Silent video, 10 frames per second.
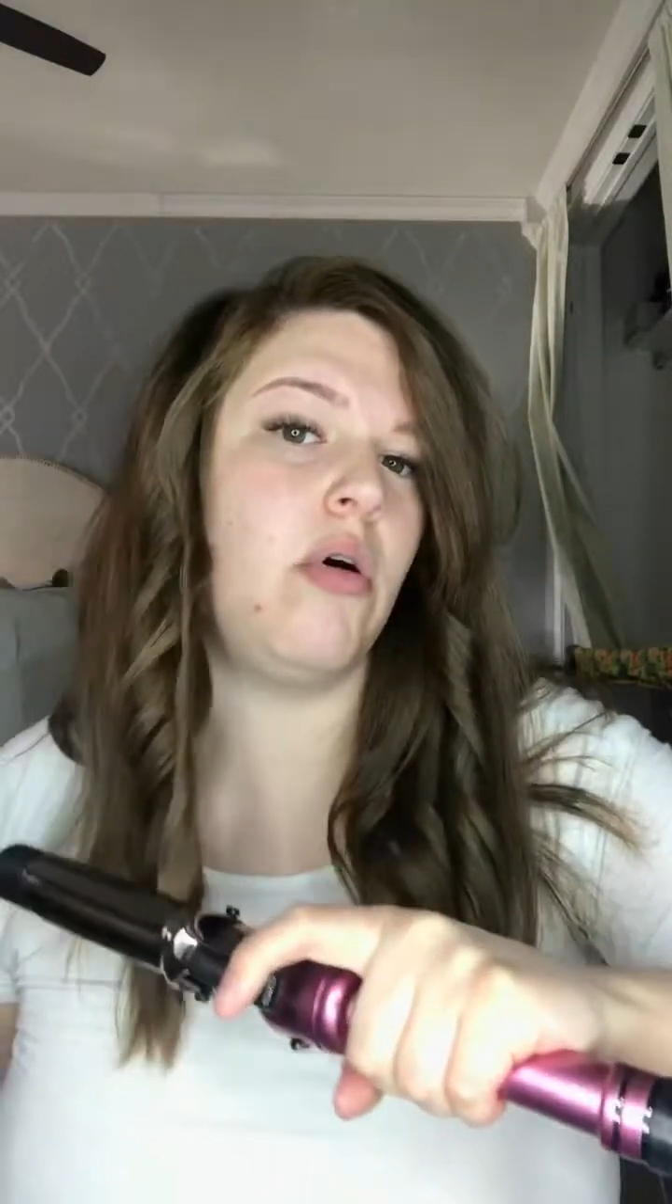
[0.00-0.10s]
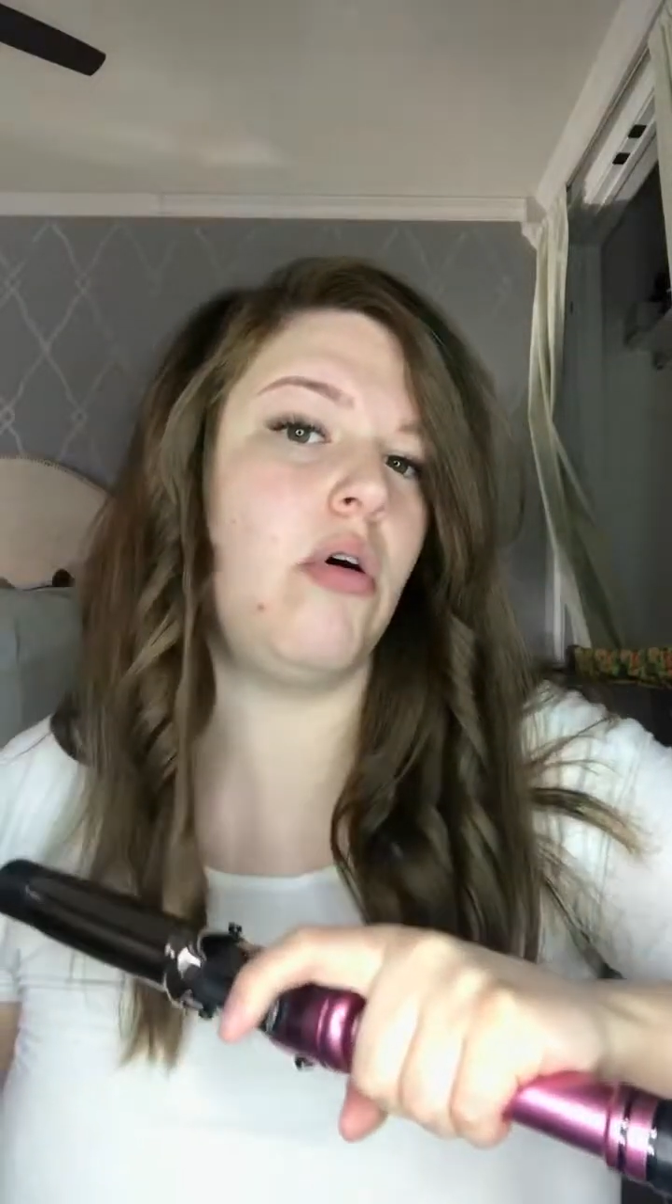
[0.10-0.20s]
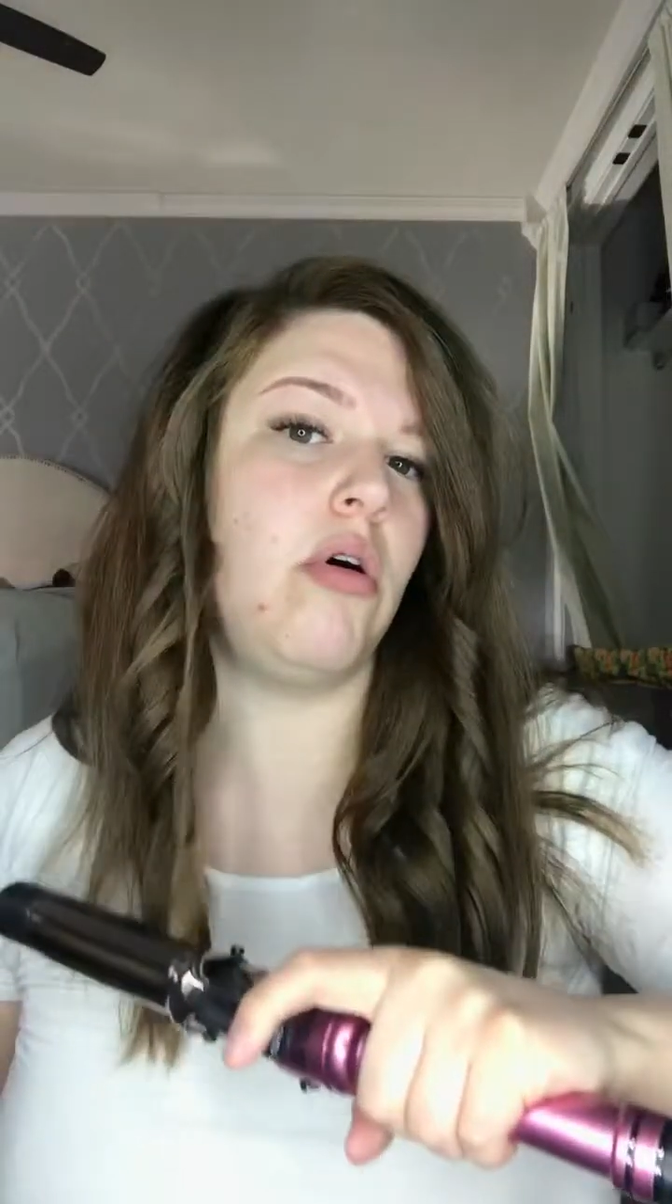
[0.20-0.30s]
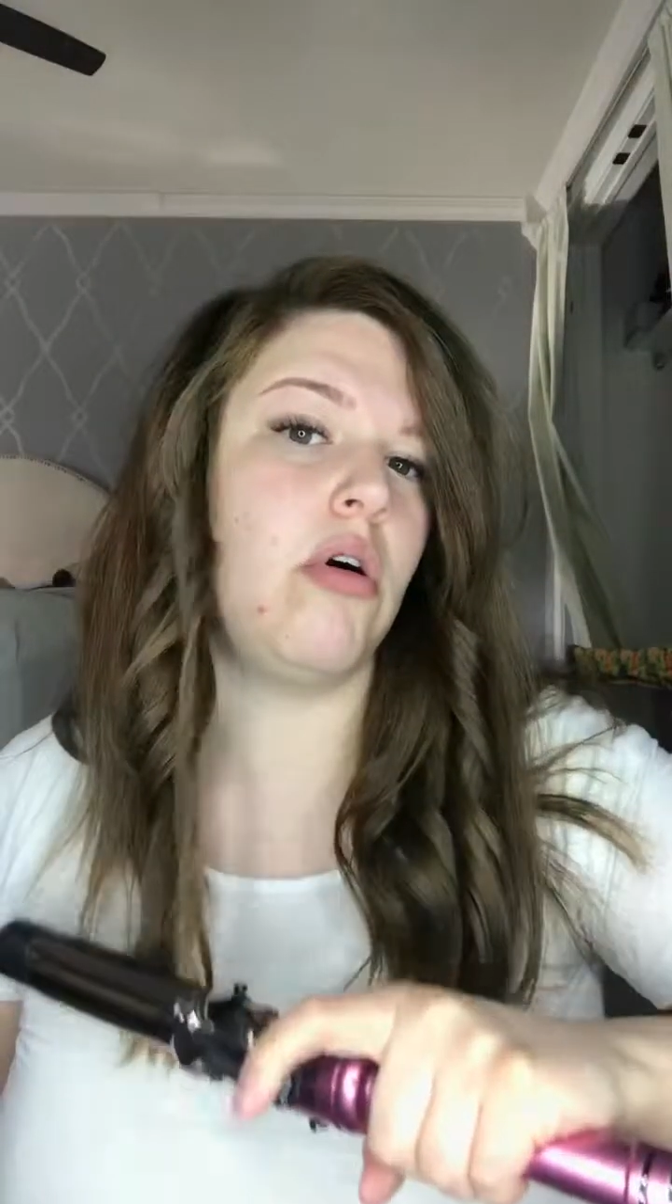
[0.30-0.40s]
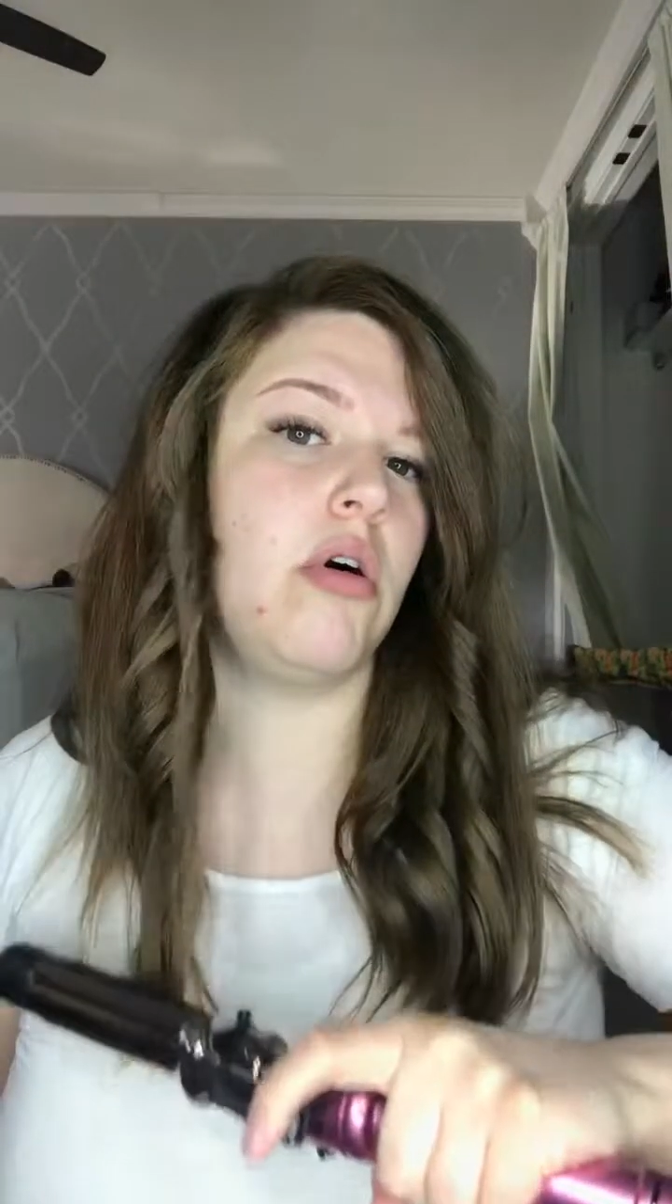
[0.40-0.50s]

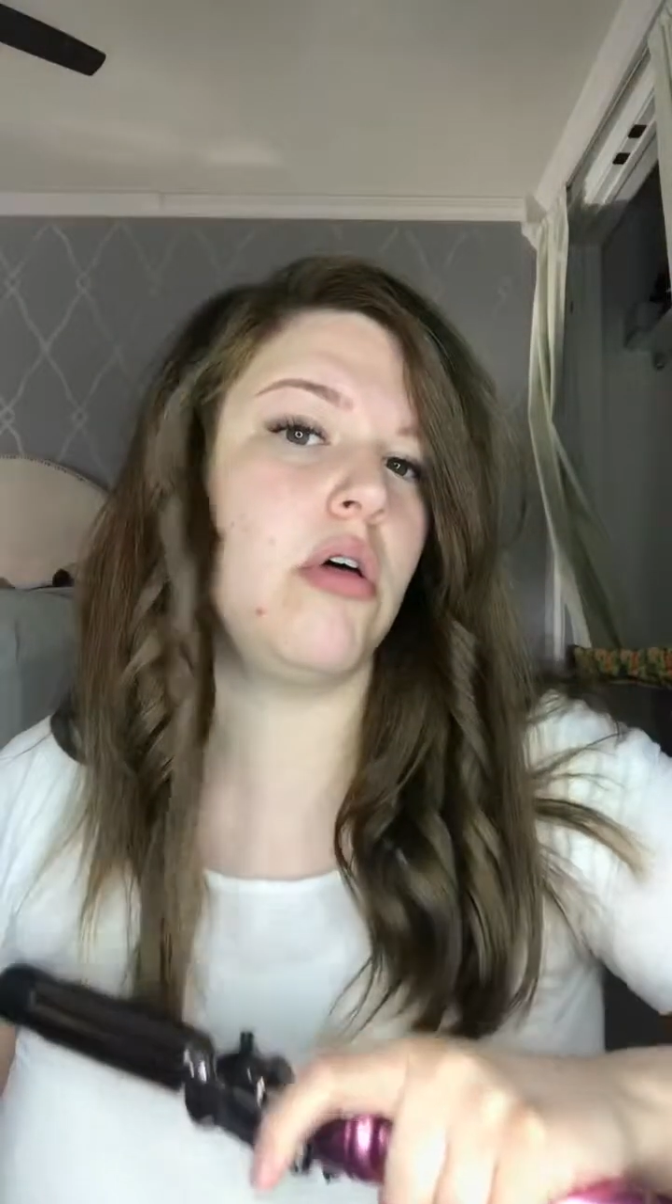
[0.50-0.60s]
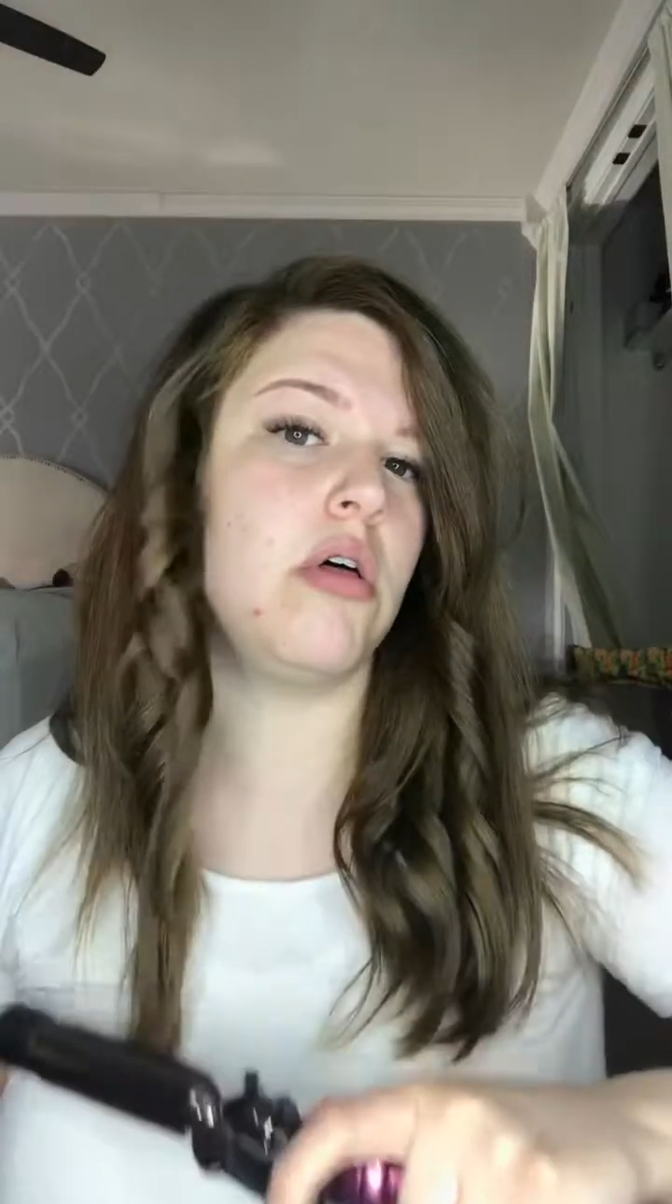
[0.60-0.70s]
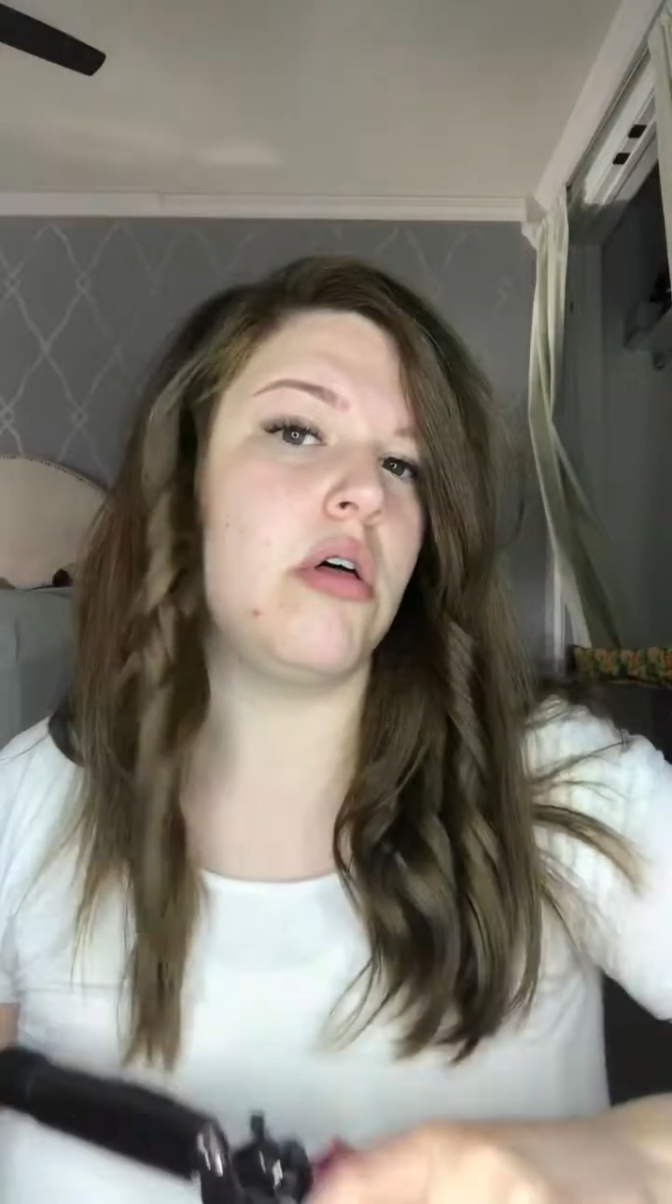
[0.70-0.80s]
pull,